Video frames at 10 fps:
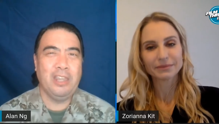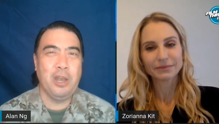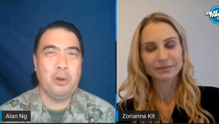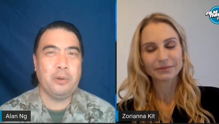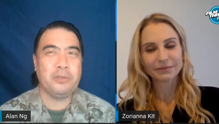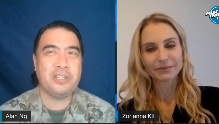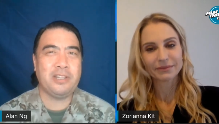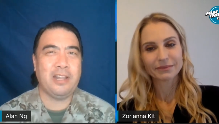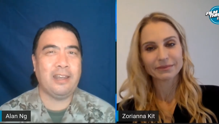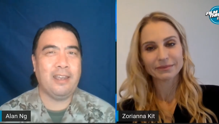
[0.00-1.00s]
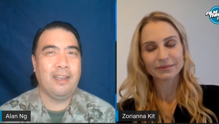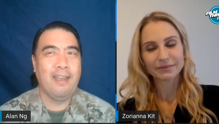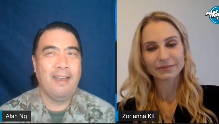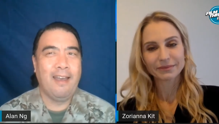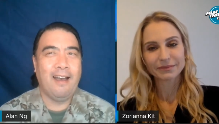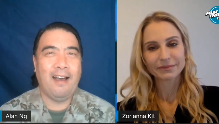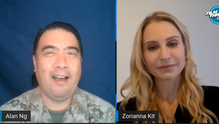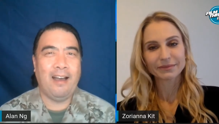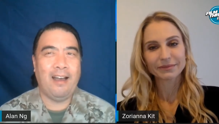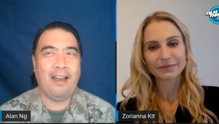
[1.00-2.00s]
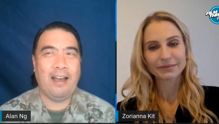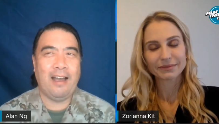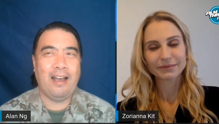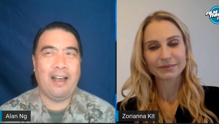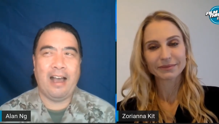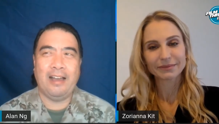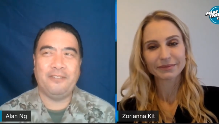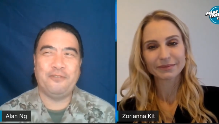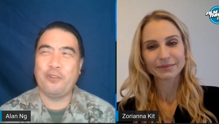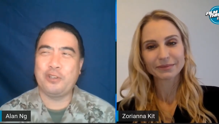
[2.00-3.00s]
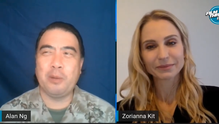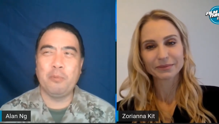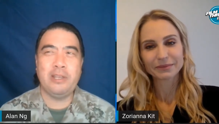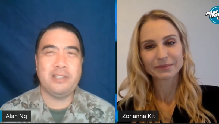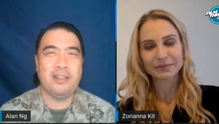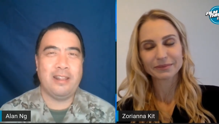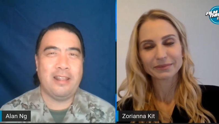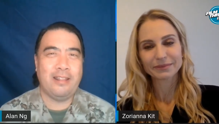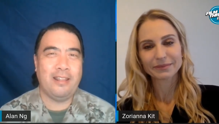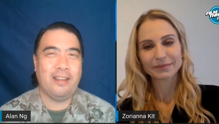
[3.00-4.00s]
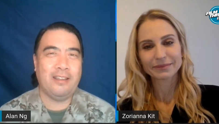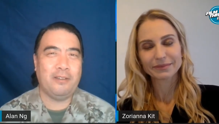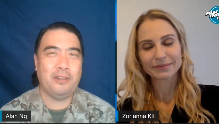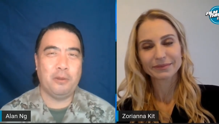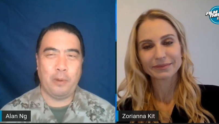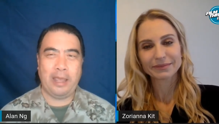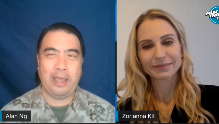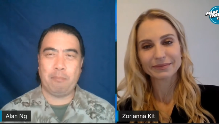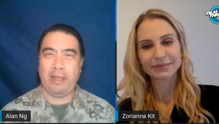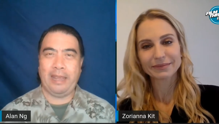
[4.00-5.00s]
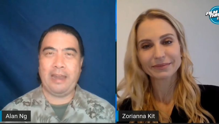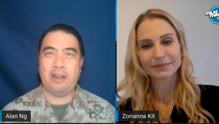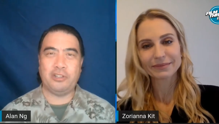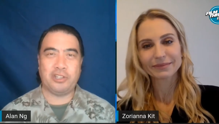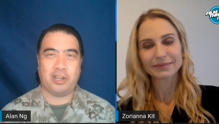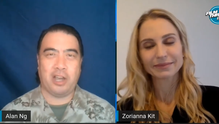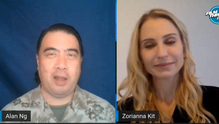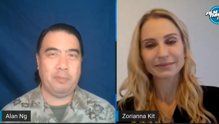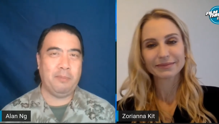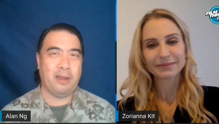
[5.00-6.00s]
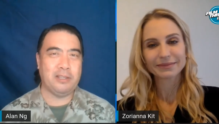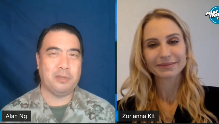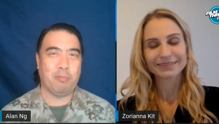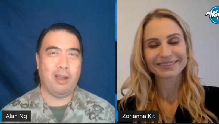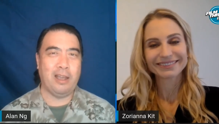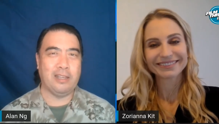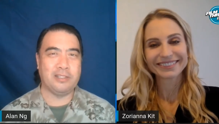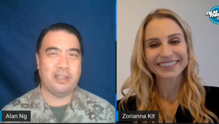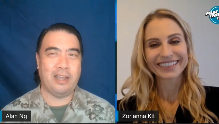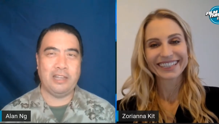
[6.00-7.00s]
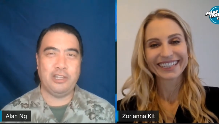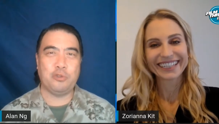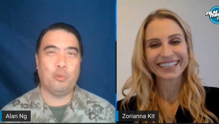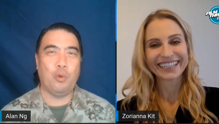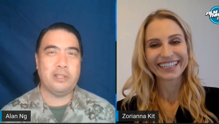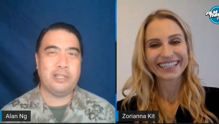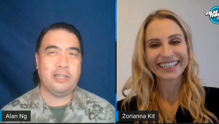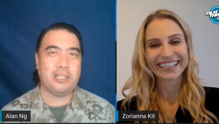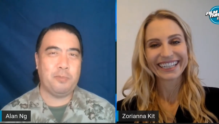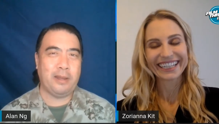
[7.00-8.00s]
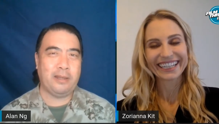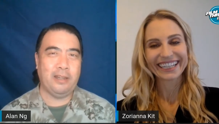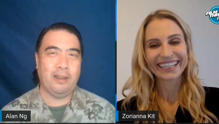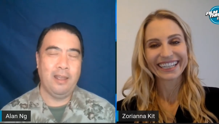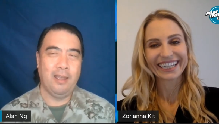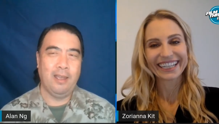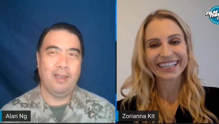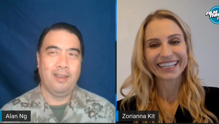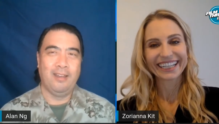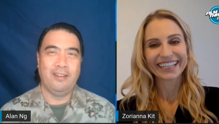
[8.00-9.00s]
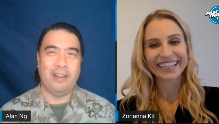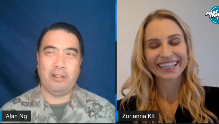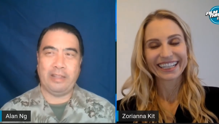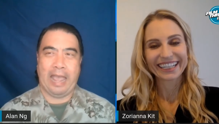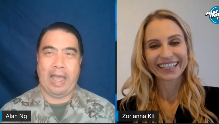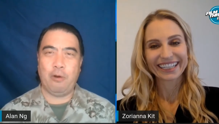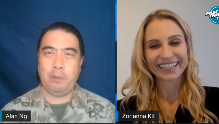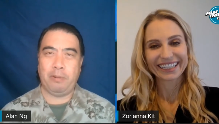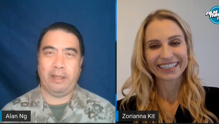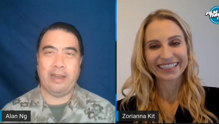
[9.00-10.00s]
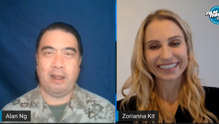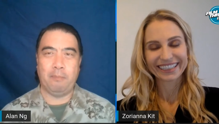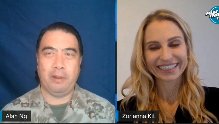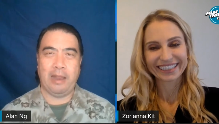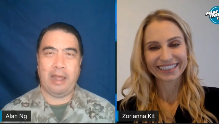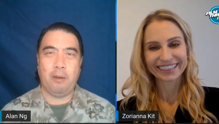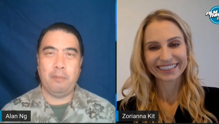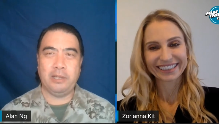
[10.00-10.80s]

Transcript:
Speaker 1: you know, it was just like uh, I, for some reason the the the way it played out just caught me by surprise. I just wasn't expecting not only how it played out, but how